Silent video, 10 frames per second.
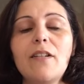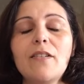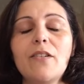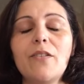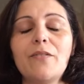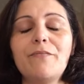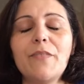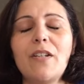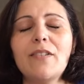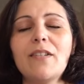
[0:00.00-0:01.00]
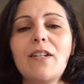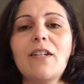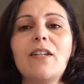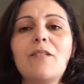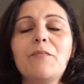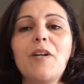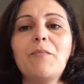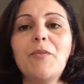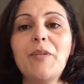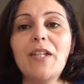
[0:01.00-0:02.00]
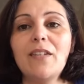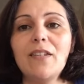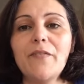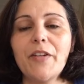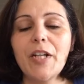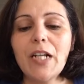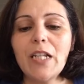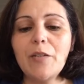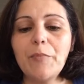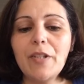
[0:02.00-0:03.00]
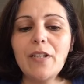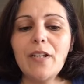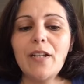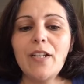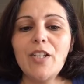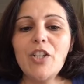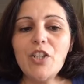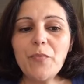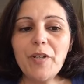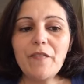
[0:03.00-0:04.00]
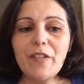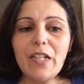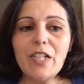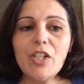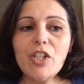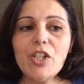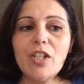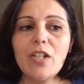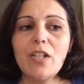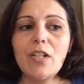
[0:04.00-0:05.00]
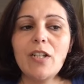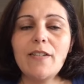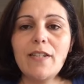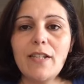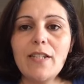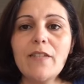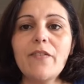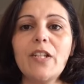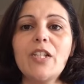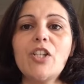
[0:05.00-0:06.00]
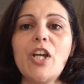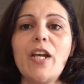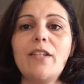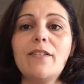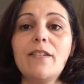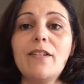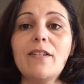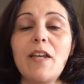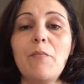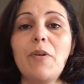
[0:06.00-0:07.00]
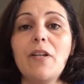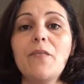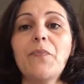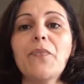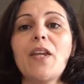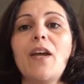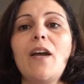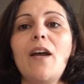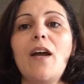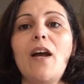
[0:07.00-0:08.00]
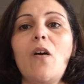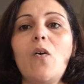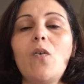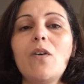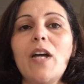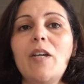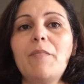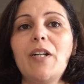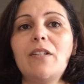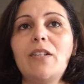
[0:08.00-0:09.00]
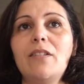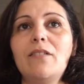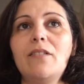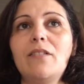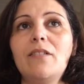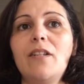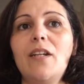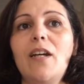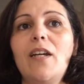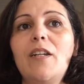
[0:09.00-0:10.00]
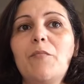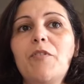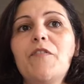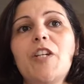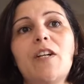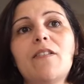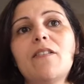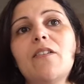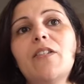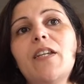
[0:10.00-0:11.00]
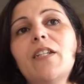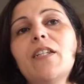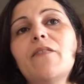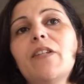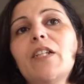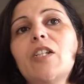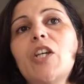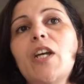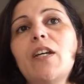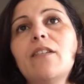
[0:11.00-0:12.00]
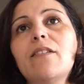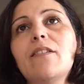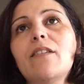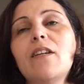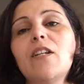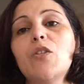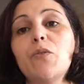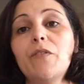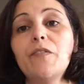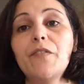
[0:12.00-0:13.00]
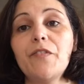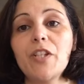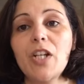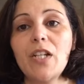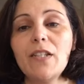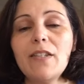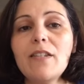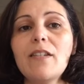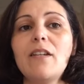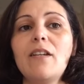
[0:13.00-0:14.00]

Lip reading: So I'll start again. I'm not making this very clear, but Gingerbread Village, Santa's Village, and Singer Sampler all came out in a number of charts. So Santa's Village has 12 different charts,